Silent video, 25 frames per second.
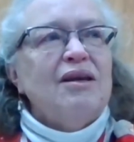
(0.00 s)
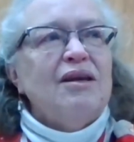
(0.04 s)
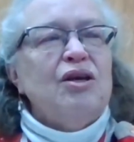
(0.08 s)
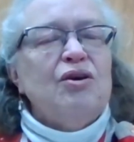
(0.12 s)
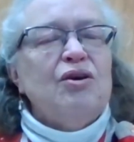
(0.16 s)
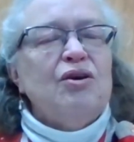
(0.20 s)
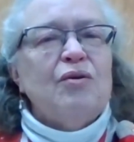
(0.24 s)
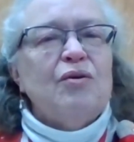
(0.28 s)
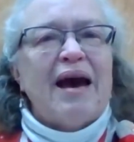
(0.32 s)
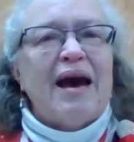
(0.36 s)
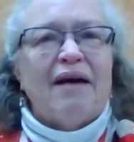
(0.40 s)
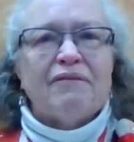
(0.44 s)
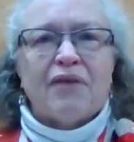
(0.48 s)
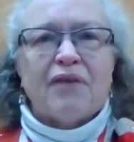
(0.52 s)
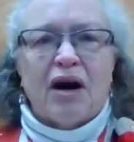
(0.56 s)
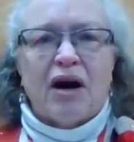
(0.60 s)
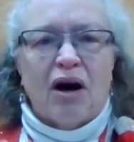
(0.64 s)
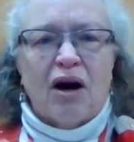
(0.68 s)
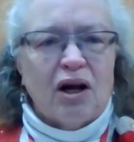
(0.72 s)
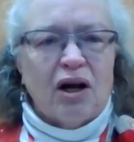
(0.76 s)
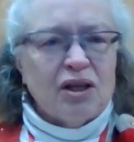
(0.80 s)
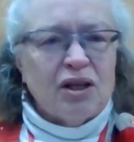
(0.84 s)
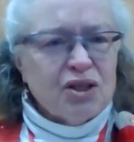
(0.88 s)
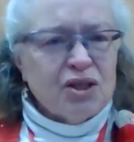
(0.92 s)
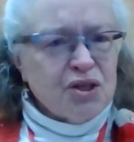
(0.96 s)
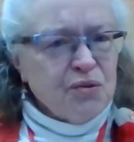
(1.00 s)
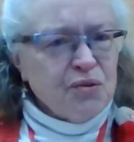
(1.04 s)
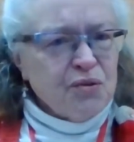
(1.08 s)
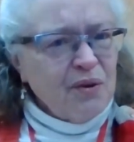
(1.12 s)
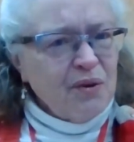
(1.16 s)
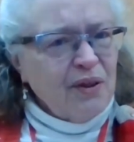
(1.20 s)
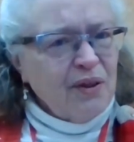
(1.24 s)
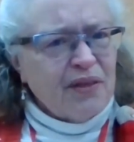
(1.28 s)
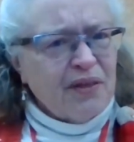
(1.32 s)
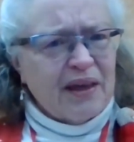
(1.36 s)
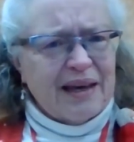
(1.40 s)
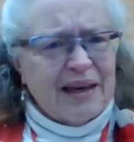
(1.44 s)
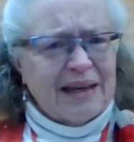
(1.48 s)
you have
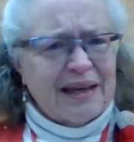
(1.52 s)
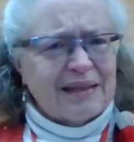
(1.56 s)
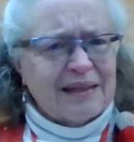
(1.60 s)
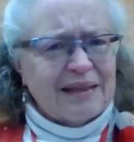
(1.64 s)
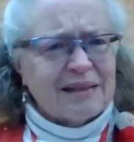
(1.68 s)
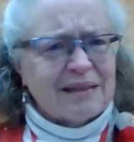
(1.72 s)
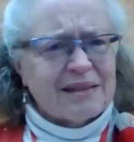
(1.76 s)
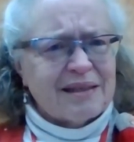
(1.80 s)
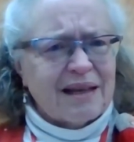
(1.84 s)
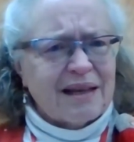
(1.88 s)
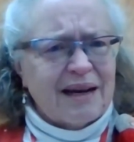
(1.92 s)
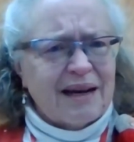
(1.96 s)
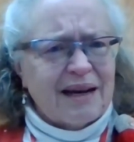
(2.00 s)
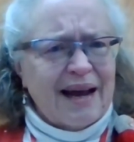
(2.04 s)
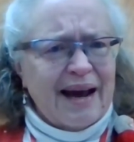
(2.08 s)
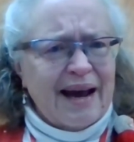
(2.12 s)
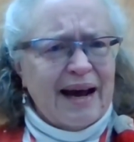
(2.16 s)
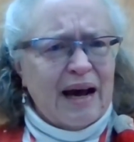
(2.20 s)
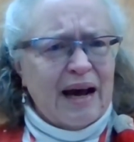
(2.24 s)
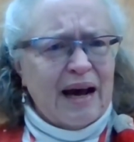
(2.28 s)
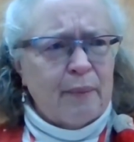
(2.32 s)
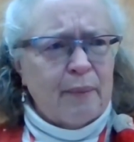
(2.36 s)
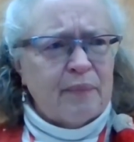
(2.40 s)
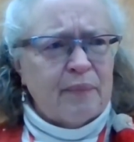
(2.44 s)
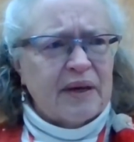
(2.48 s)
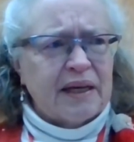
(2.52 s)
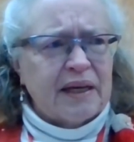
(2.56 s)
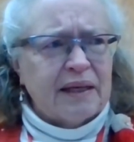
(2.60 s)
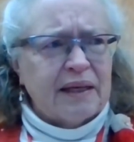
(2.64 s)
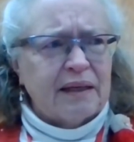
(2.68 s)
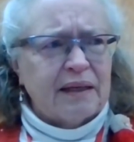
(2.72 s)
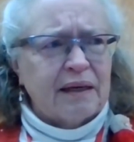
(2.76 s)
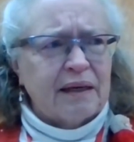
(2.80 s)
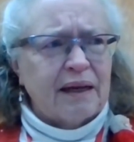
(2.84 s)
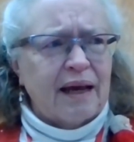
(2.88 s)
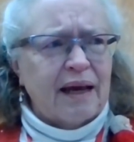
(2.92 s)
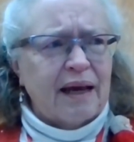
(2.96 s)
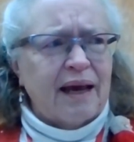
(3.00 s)
cultural things that
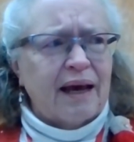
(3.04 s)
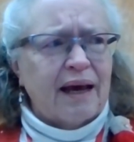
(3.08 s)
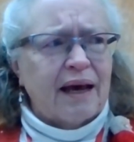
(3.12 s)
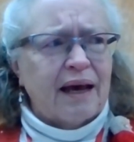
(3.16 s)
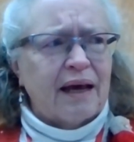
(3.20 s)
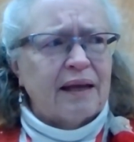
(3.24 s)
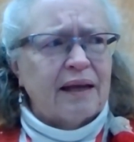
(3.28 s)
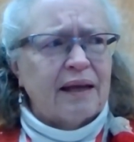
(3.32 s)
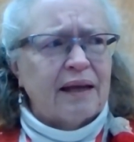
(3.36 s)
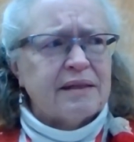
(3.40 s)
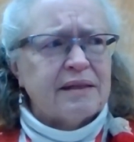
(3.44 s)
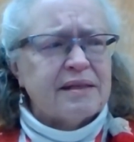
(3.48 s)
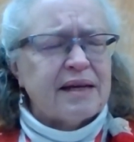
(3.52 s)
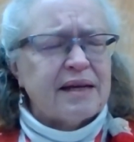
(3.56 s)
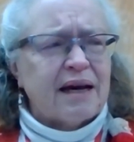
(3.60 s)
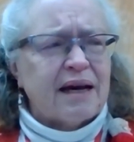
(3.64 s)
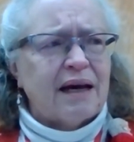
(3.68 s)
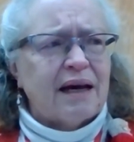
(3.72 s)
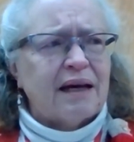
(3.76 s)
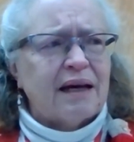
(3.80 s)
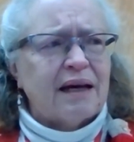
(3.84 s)
happen, and